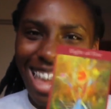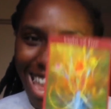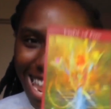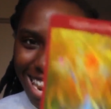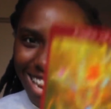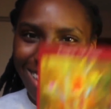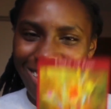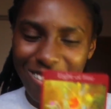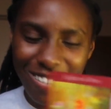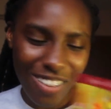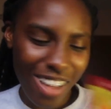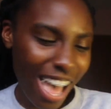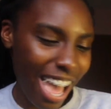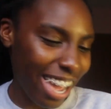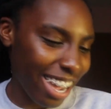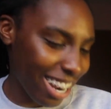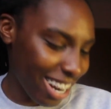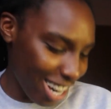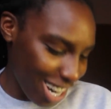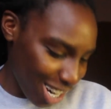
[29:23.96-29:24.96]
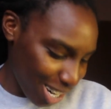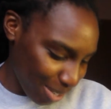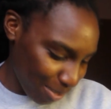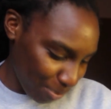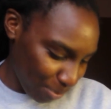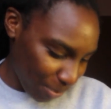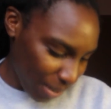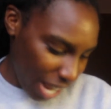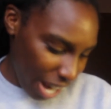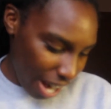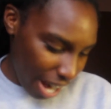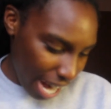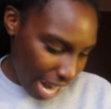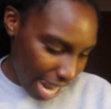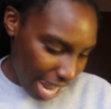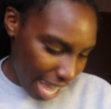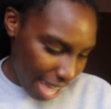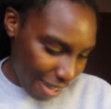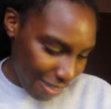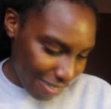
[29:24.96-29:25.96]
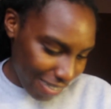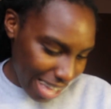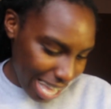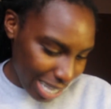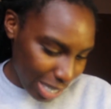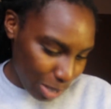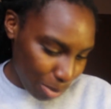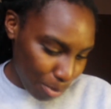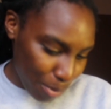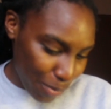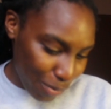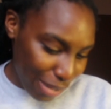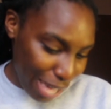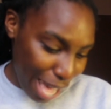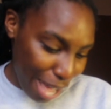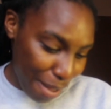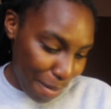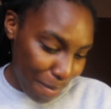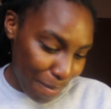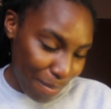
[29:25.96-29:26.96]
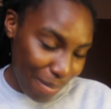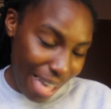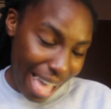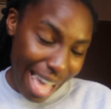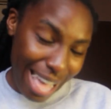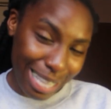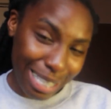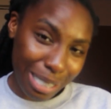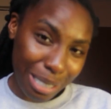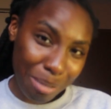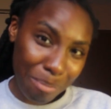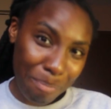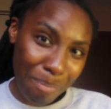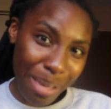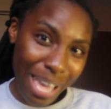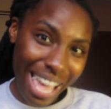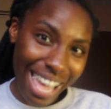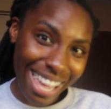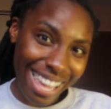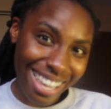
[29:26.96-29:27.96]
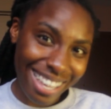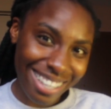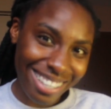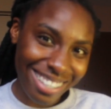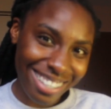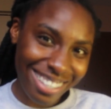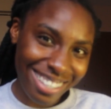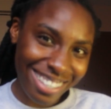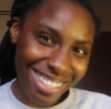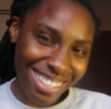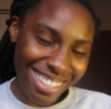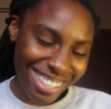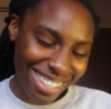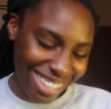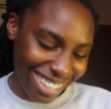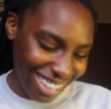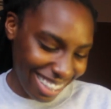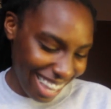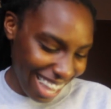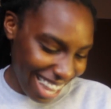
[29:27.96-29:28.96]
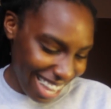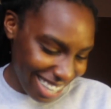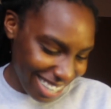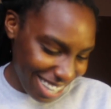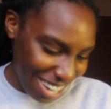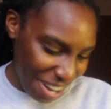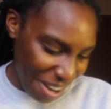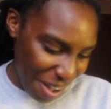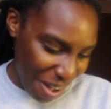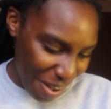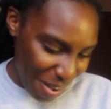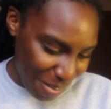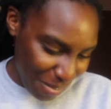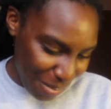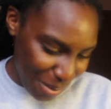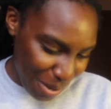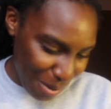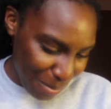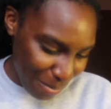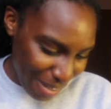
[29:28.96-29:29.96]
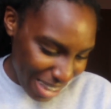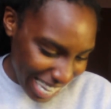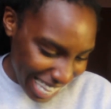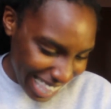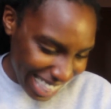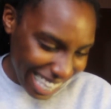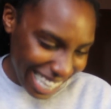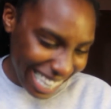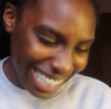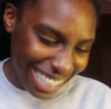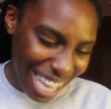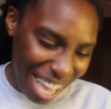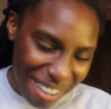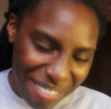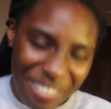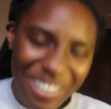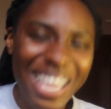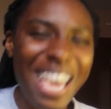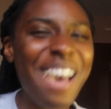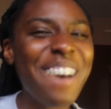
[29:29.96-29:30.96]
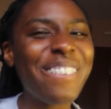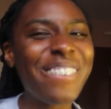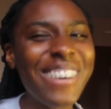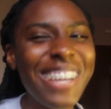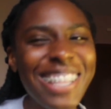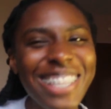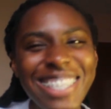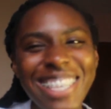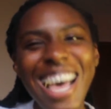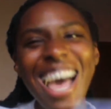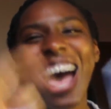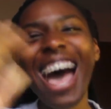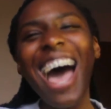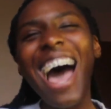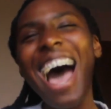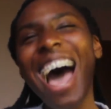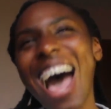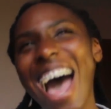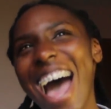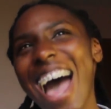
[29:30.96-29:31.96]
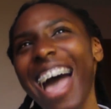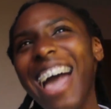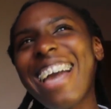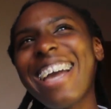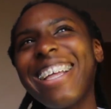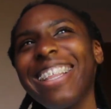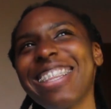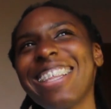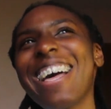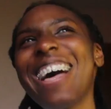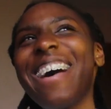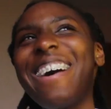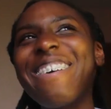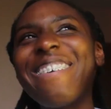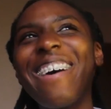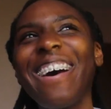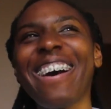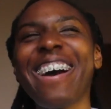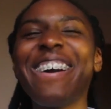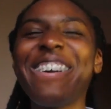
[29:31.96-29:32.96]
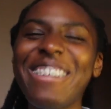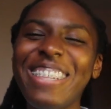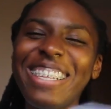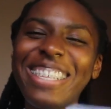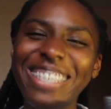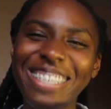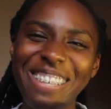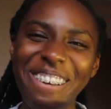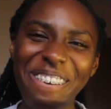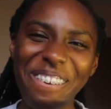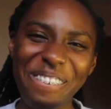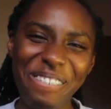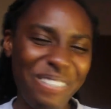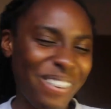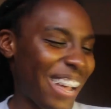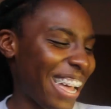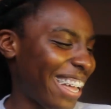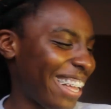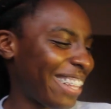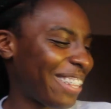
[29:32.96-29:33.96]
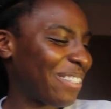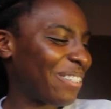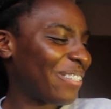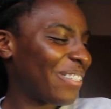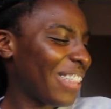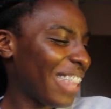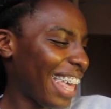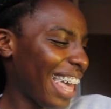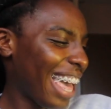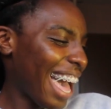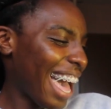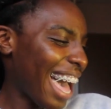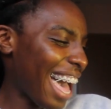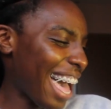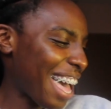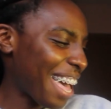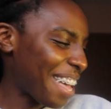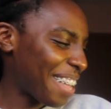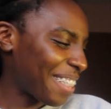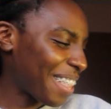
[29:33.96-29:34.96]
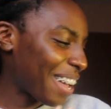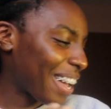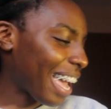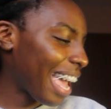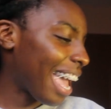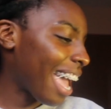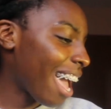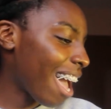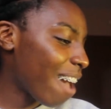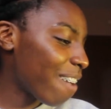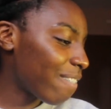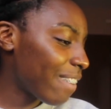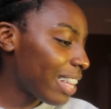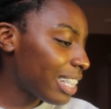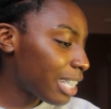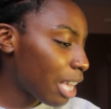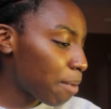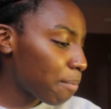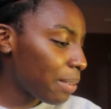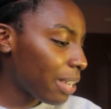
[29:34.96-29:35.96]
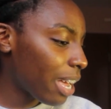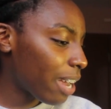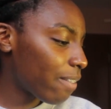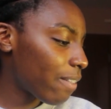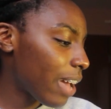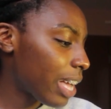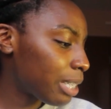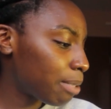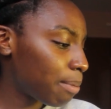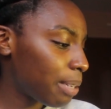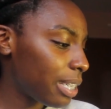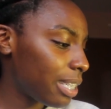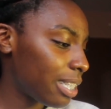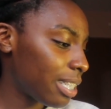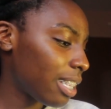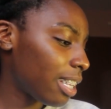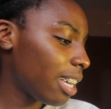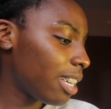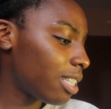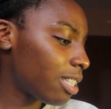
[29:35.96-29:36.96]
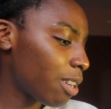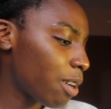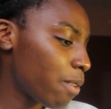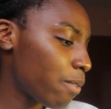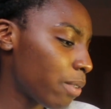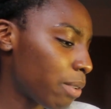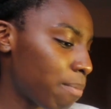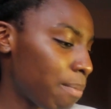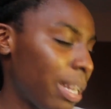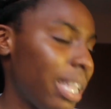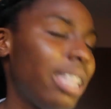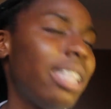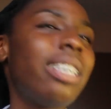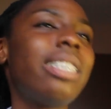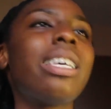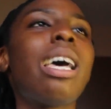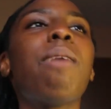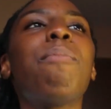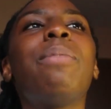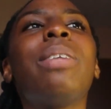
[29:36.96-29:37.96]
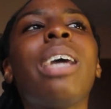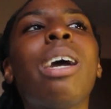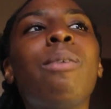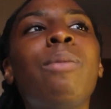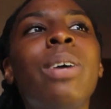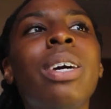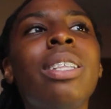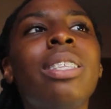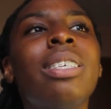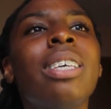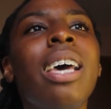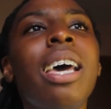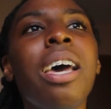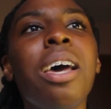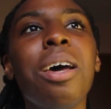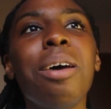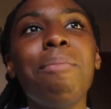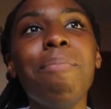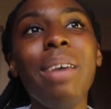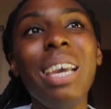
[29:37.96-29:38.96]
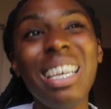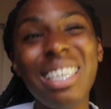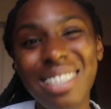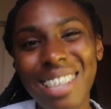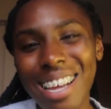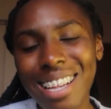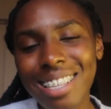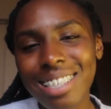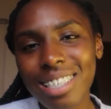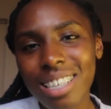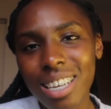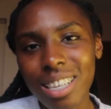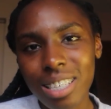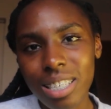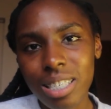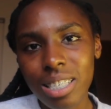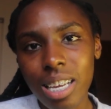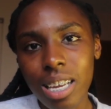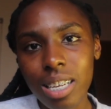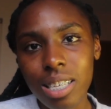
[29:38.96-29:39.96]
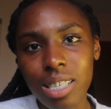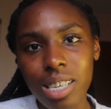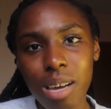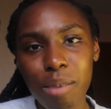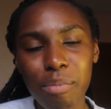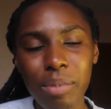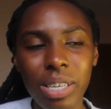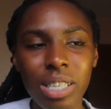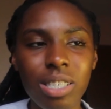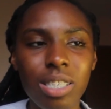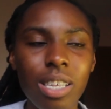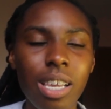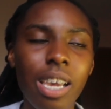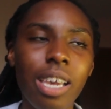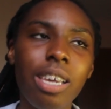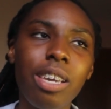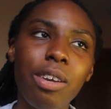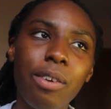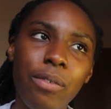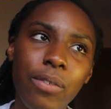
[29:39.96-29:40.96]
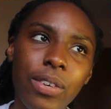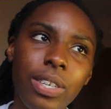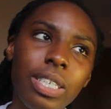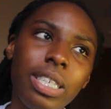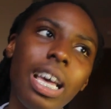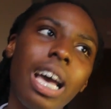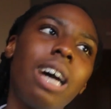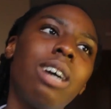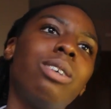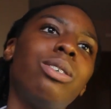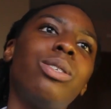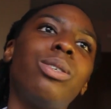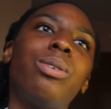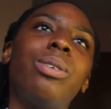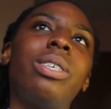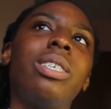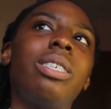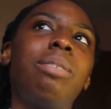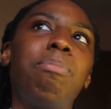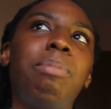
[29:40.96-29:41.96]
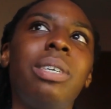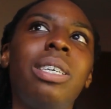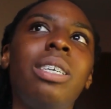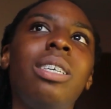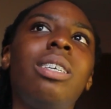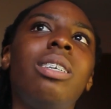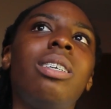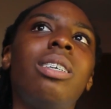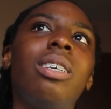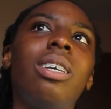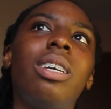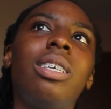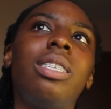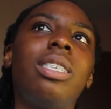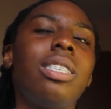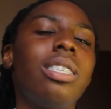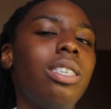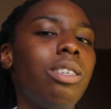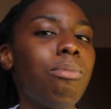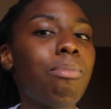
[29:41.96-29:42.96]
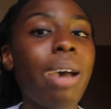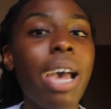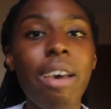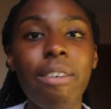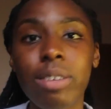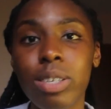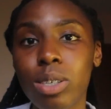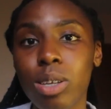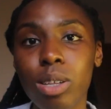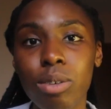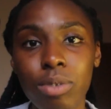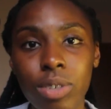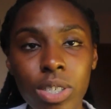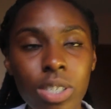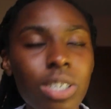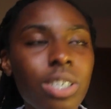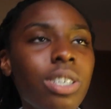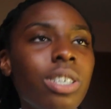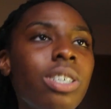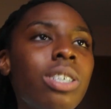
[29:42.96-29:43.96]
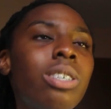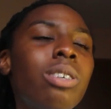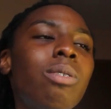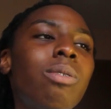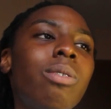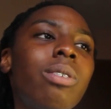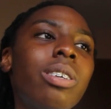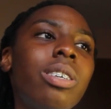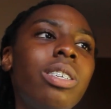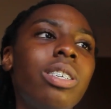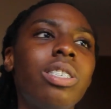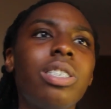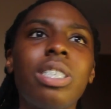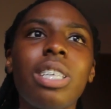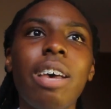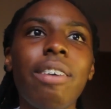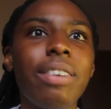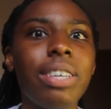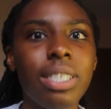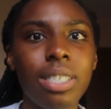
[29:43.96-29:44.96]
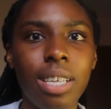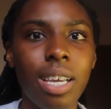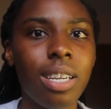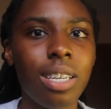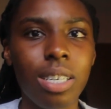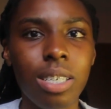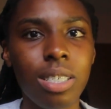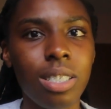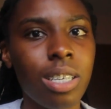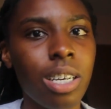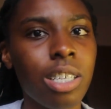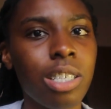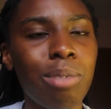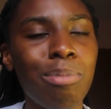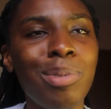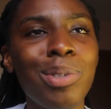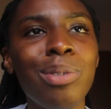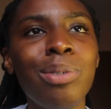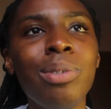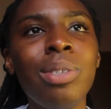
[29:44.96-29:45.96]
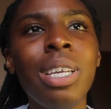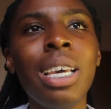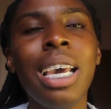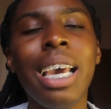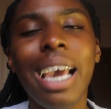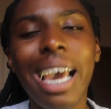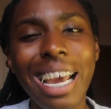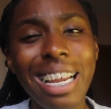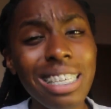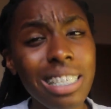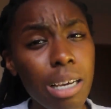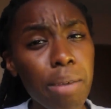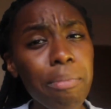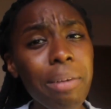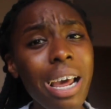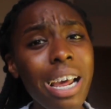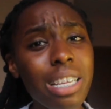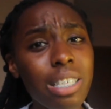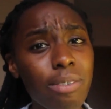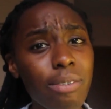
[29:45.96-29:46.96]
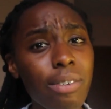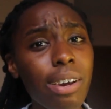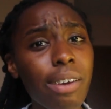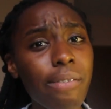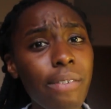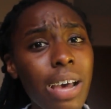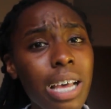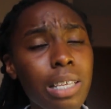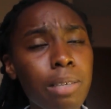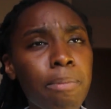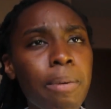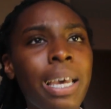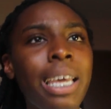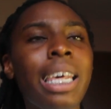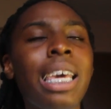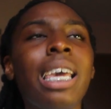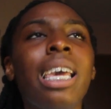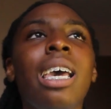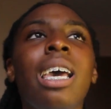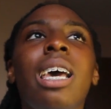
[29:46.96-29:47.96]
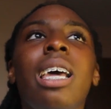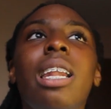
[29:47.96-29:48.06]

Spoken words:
Eight of Fire. All right, events moving at a fast pace. the delays are over. Many things happening at once. I love how everything's going well. Okay, events happening at a fast pace, delays are over, many things happening at once. Makes sense, because the sun is coming into like your first house, or you might have a solar return, or you're just having sun conjunct moon. And Gemini is a very fast planet.